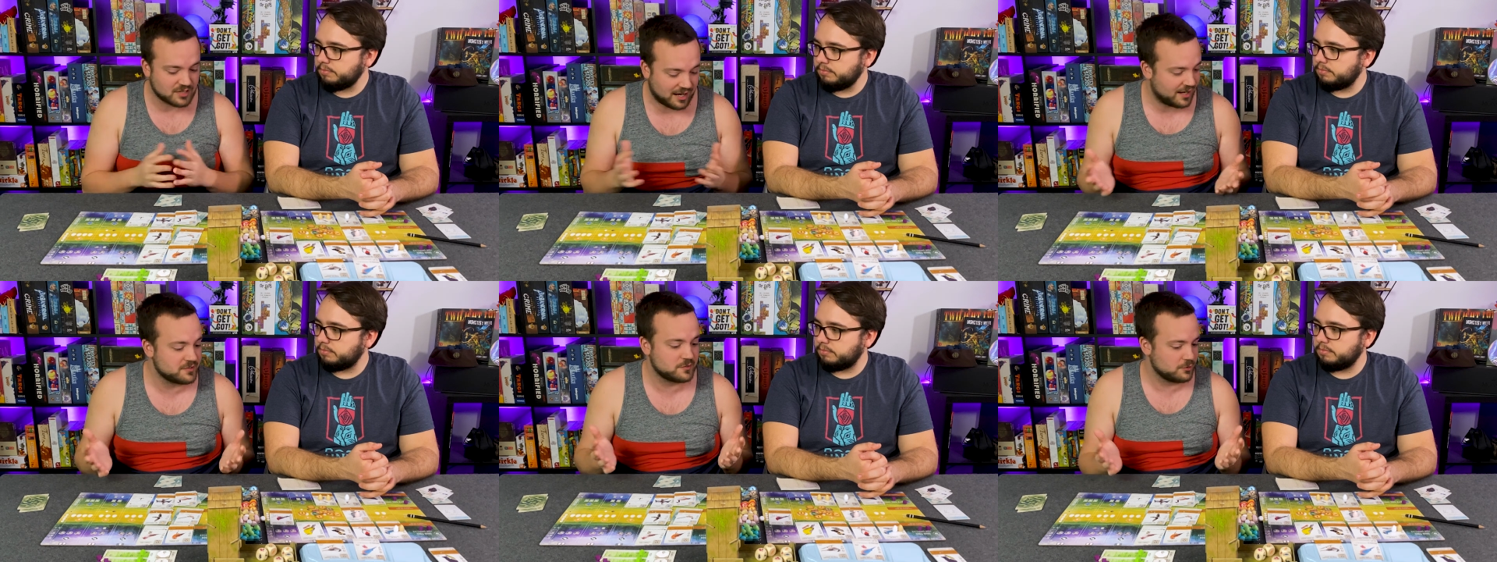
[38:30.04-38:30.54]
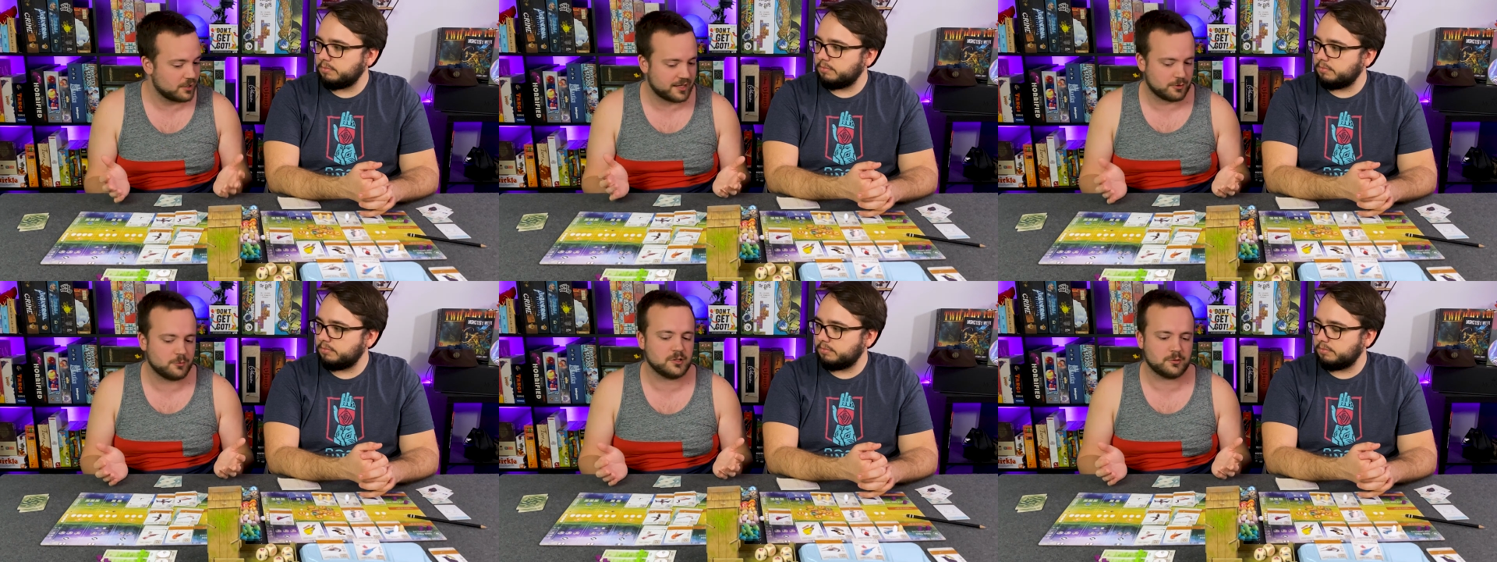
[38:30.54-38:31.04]
Speaker 1: I still had
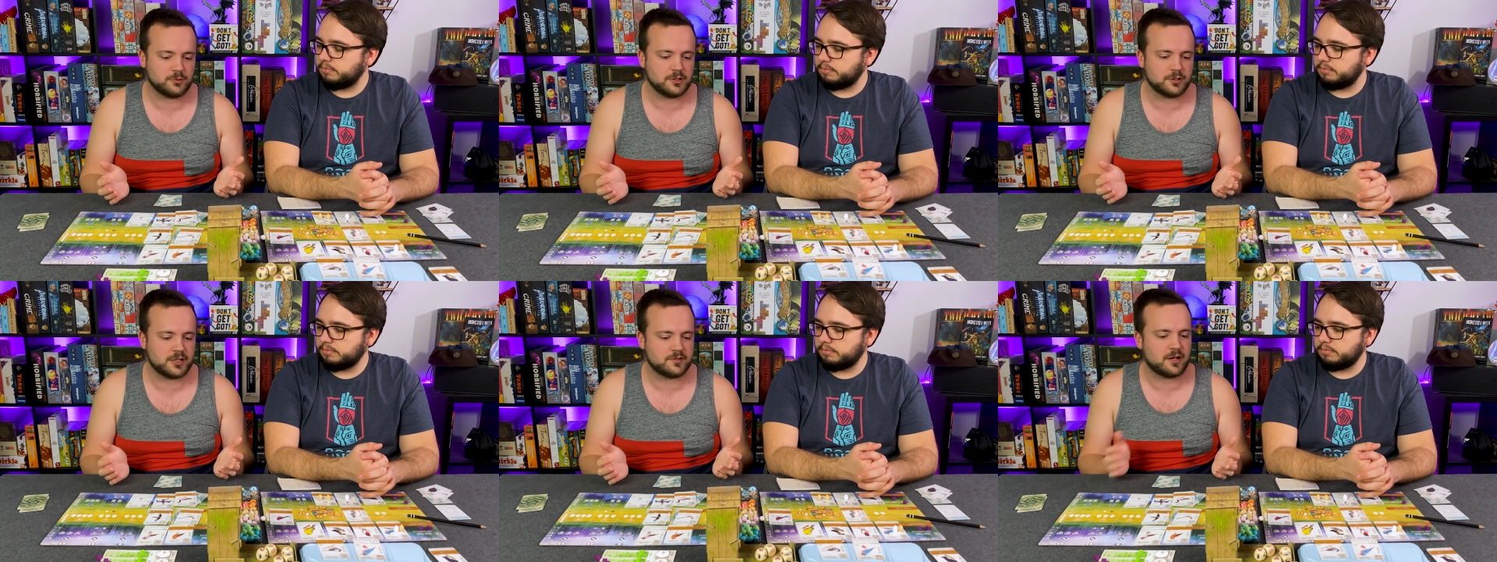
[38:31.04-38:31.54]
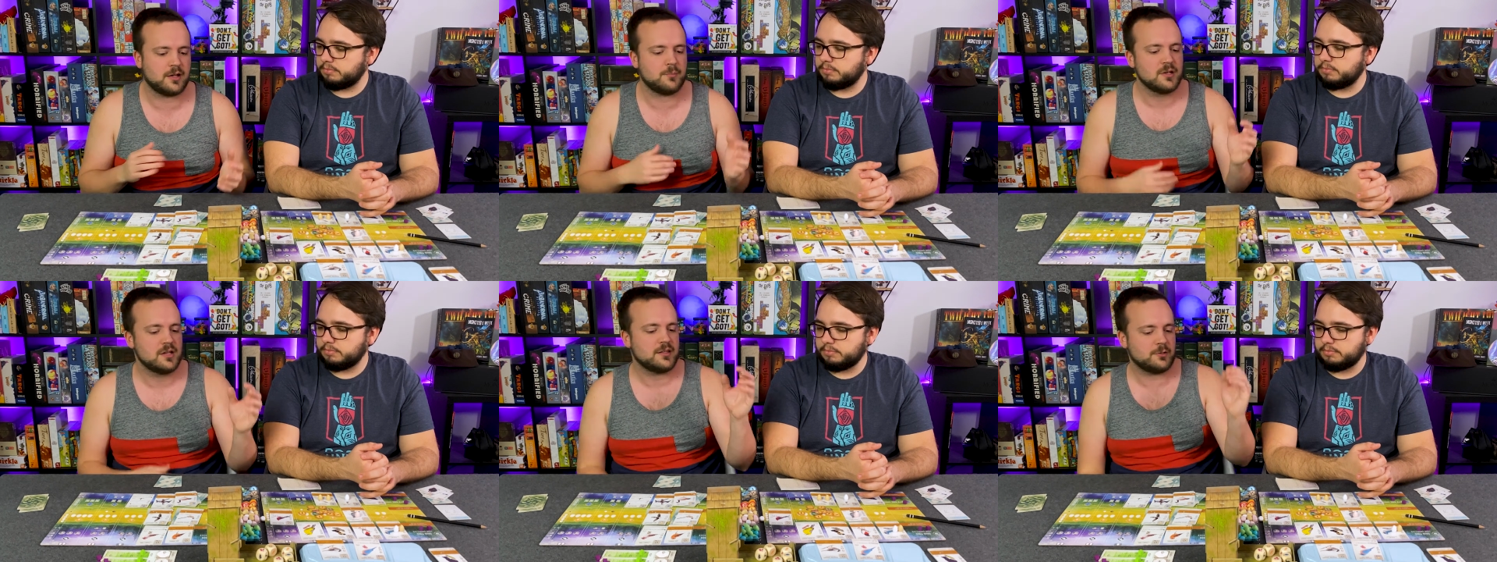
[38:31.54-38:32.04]
a really, really great time.
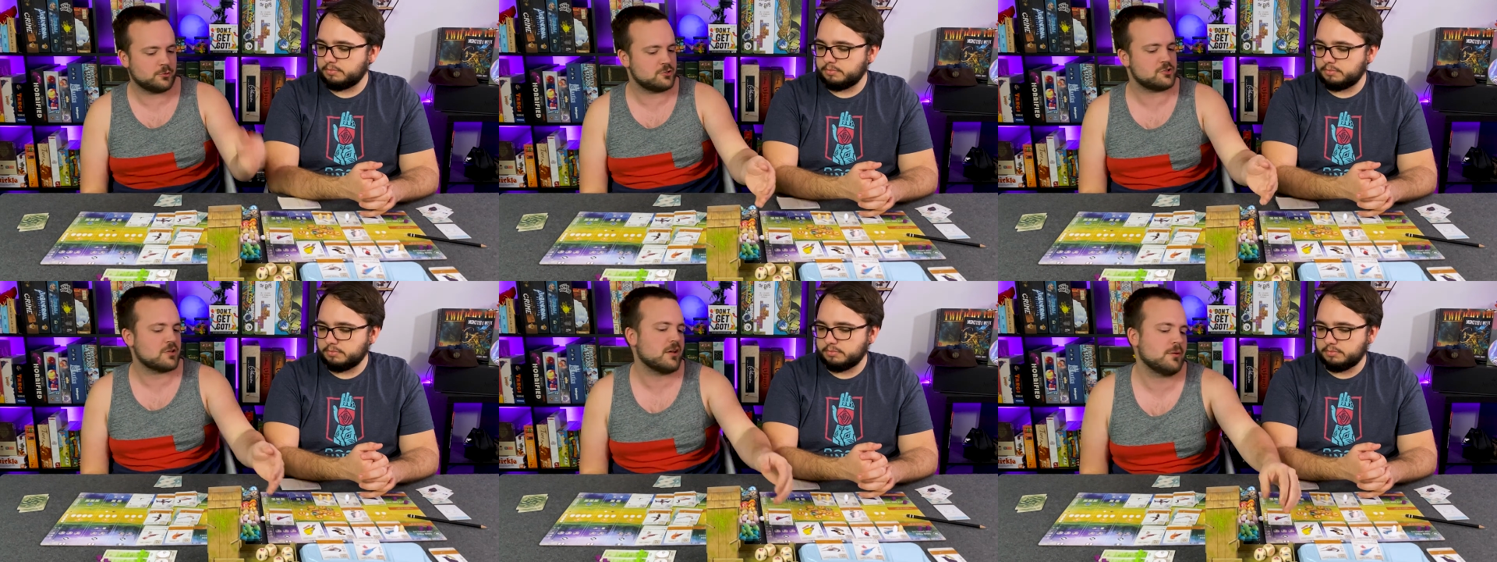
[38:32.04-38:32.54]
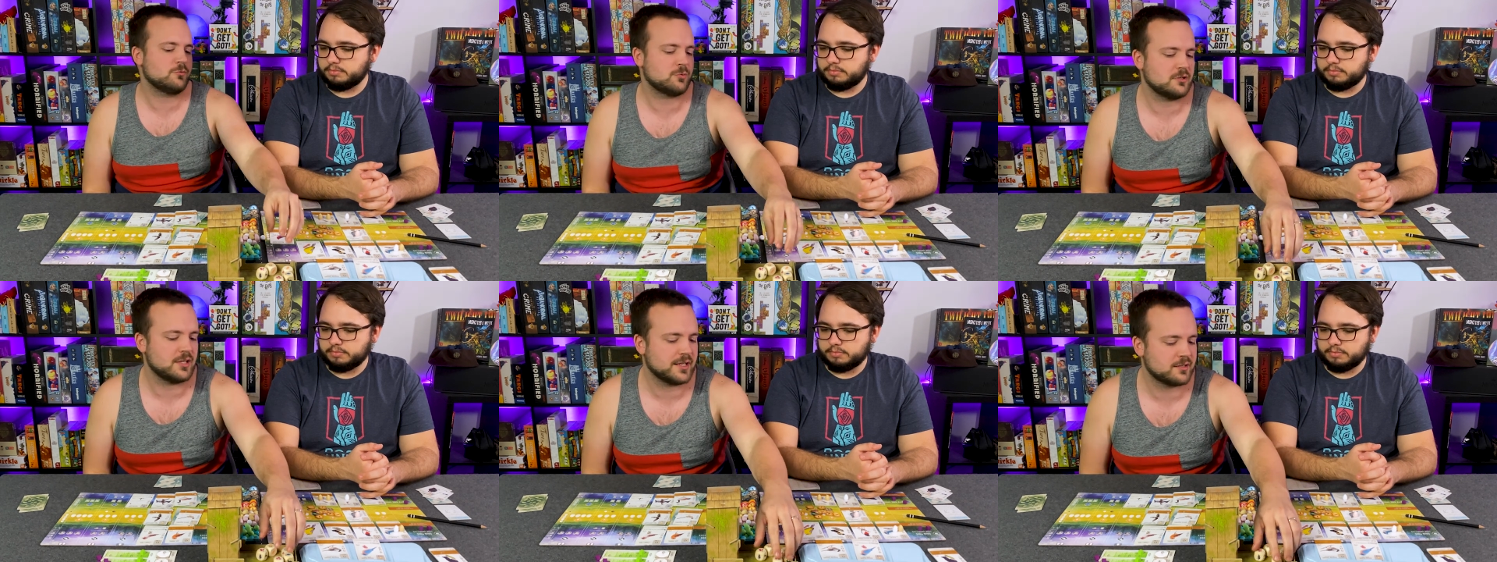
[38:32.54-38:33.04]
There was just times where
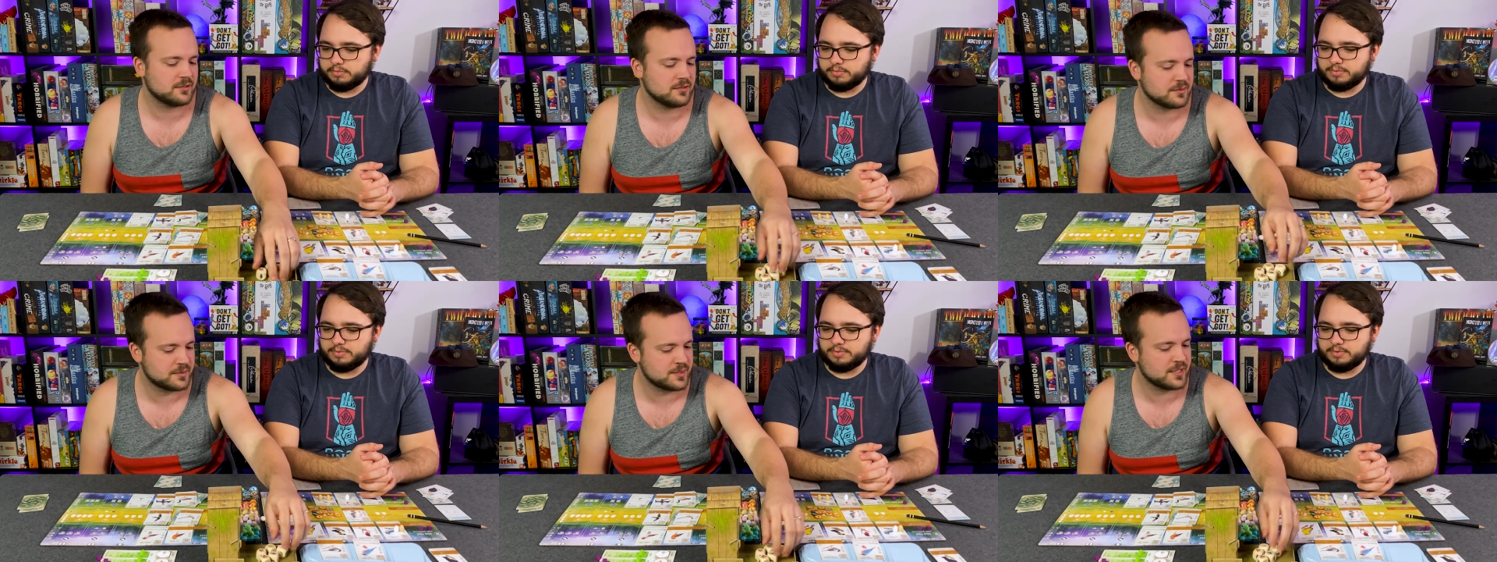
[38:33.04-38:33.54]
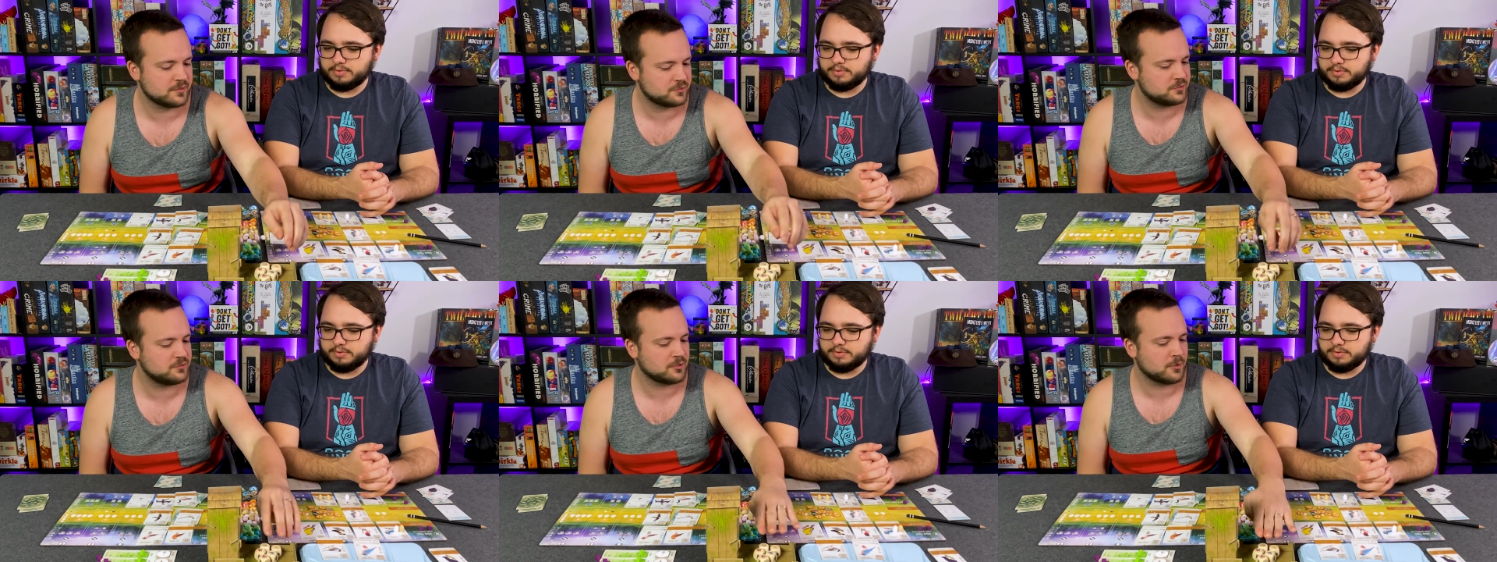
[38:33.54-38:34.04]
like
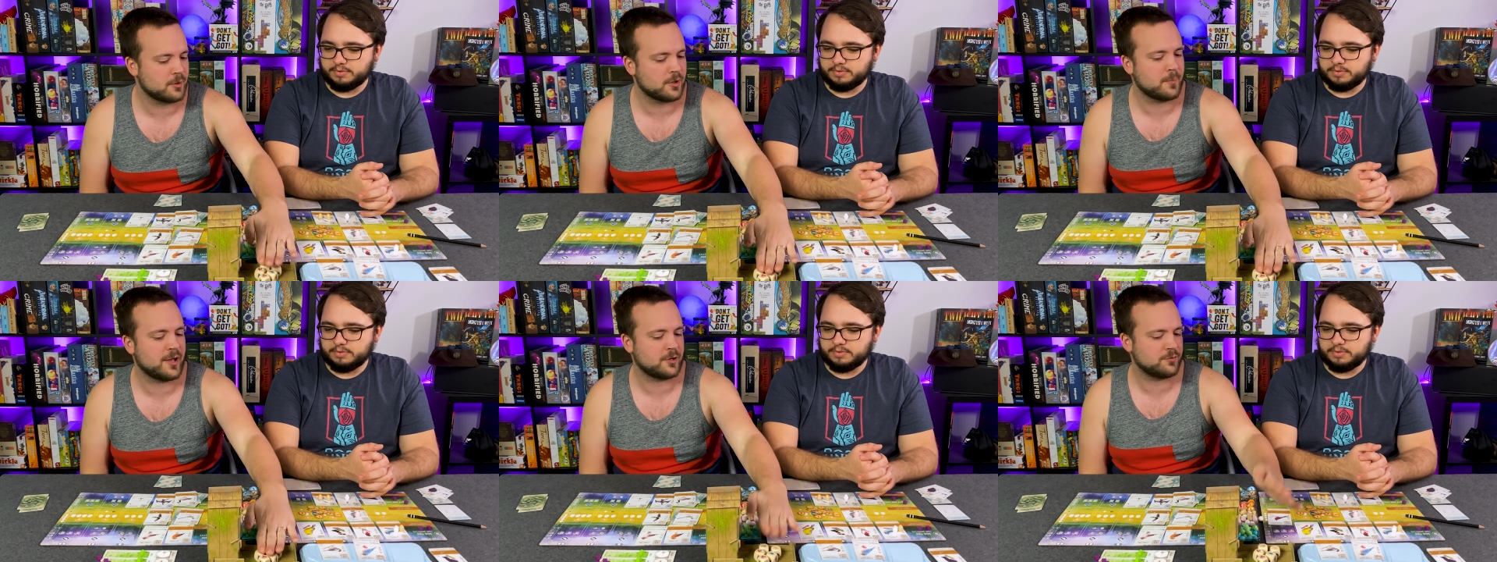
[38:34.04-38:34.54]
this amount